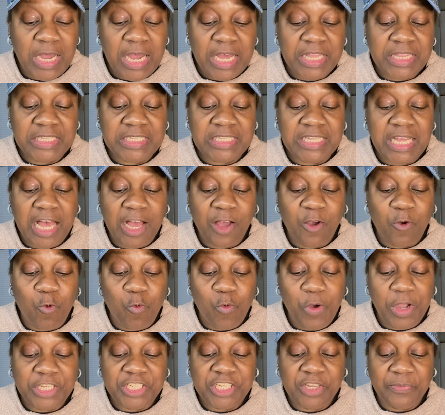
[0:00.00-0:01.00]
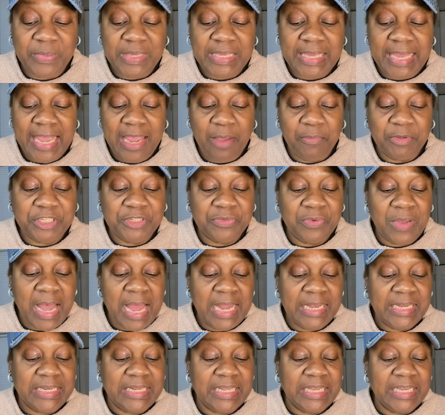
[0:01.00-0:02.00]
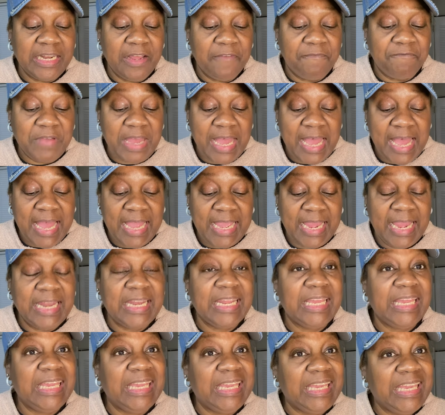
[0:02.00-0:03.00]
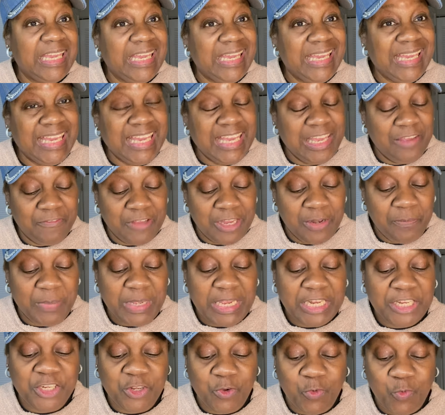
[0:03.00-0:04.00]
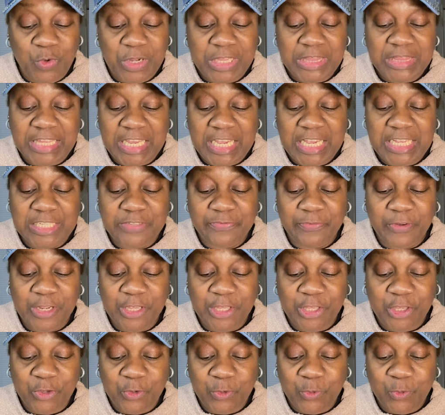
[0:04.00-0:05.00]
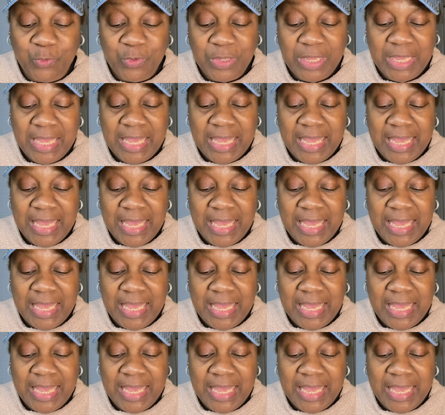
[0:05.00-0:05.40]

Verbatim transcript: others are going to be able to identify and even be doing things for you